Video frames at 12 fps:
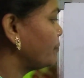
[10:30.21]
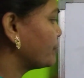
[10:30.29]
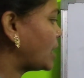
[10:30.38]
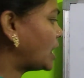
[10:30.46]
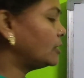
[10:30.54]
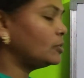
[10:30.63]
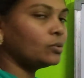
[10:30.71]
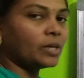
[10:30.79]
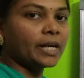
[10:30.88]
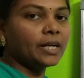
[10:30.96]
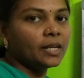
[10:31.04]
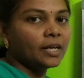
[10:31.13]
undo
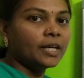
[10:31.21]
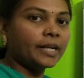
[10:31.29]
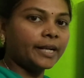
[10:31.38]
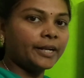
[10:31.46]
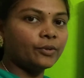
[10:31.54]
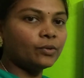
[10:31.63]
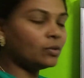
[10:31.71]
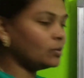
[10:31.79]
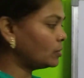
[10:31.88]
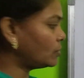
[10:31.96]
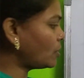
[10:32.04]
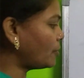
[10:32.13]
and
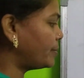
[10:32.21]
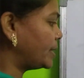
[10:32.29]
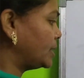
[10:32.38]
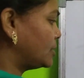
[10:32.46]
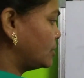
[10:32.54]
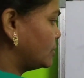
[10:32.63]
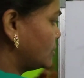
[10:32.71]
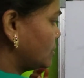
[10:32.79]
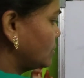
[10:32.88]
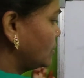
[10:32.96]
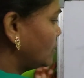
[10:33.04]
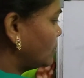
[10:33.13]
redo
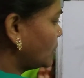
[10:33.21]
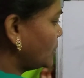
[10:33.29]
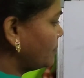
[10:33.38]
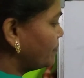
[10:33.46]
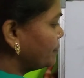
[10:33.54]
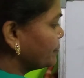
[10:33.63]
operations. Okay.